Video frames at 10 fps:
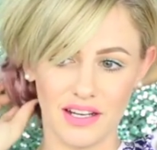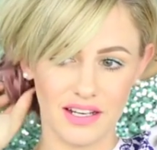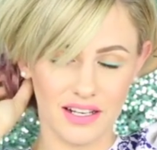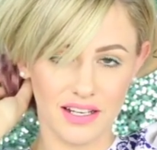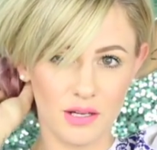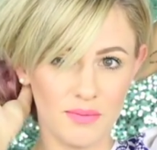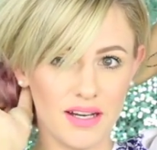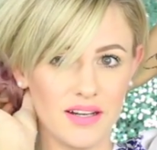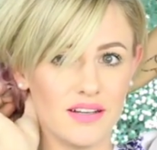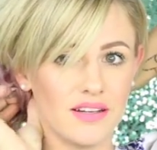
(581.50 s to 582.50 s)
in a little
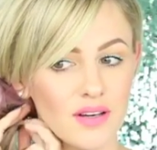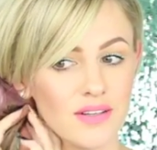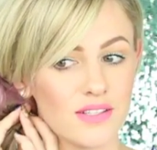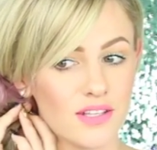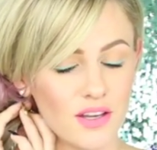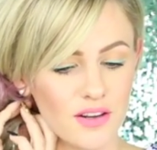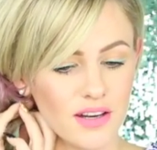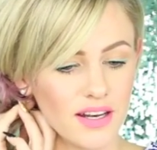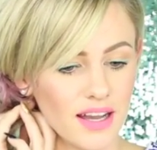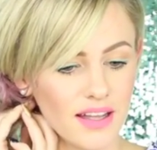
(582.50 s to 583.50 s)
bun, secure
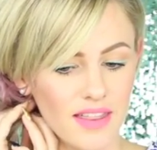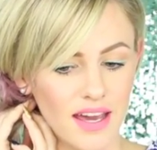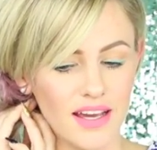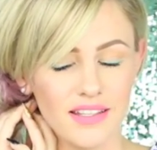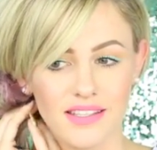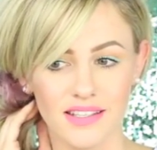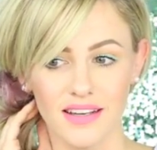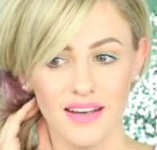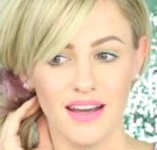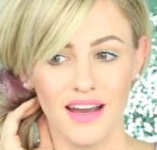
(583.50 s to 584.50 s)
it like that,
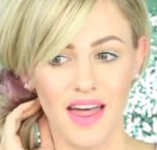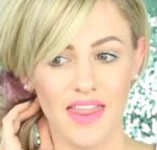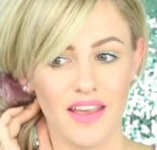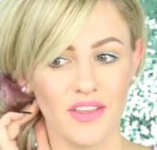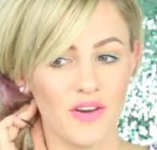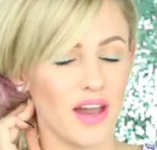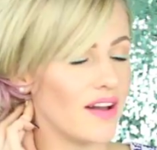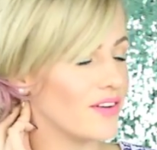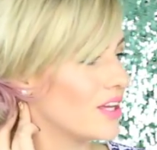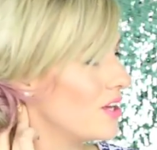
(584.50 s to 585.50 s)
and then you
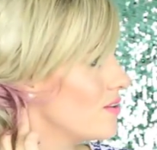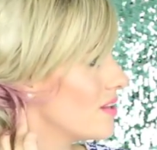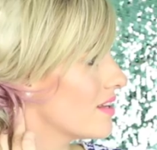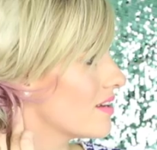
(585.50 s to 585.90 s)
have a cute